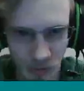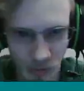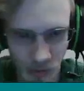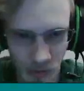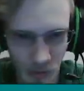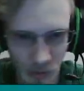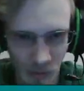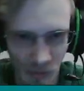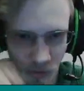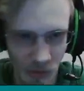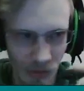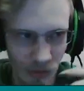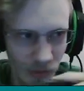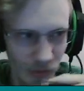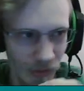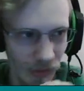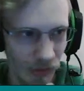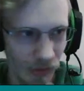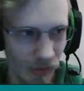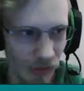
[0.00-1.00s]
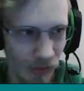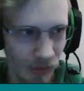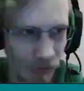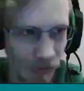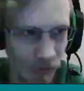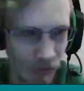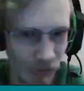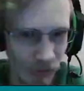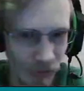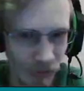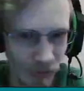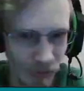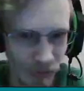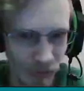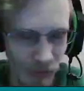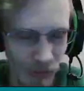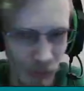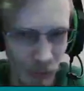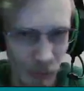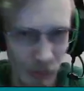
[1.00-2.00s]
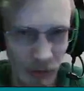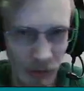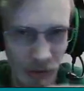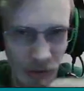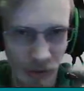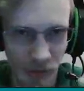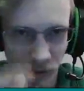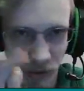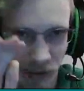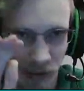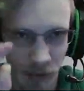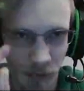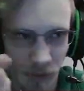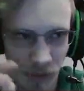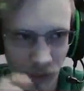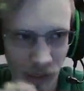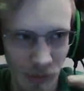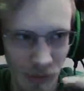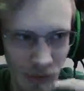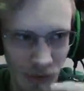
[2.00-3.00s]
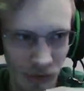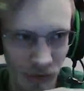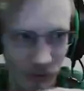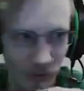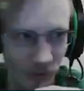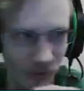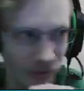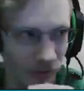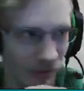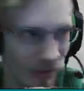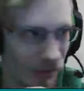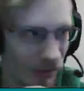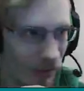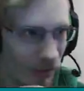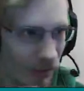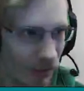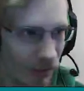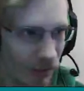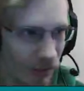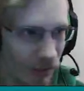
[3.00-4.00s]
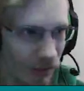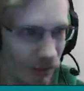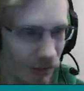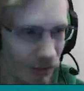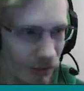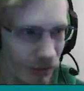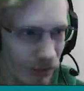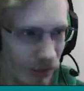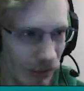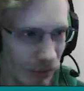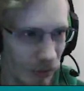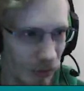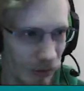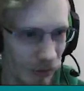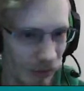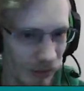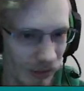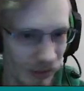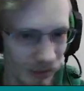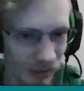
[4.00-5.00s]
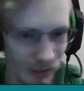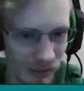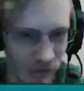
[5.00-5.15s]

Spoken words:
set of its sins of pointing out like every animation error in it,